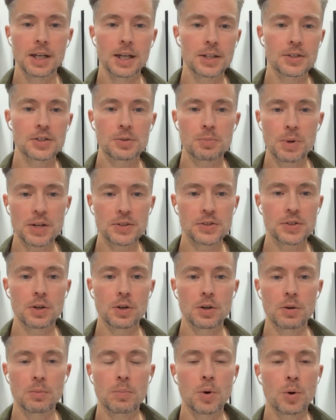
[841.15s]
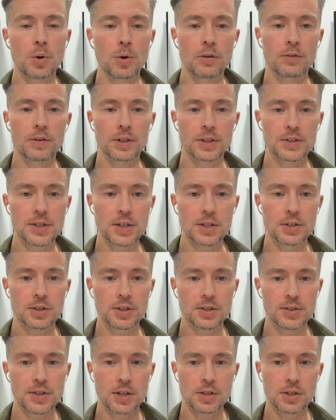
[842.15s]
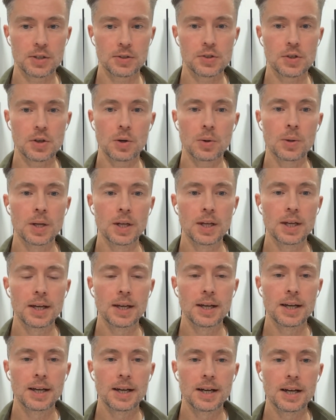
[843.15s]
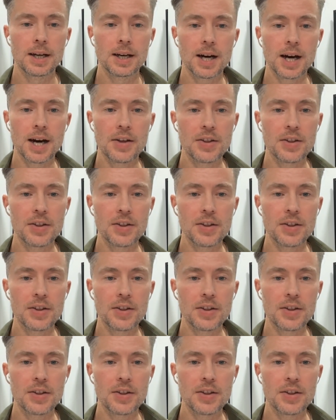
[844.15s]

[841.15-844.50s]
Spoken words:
espresso, pour over, et cetera, et cetera. So I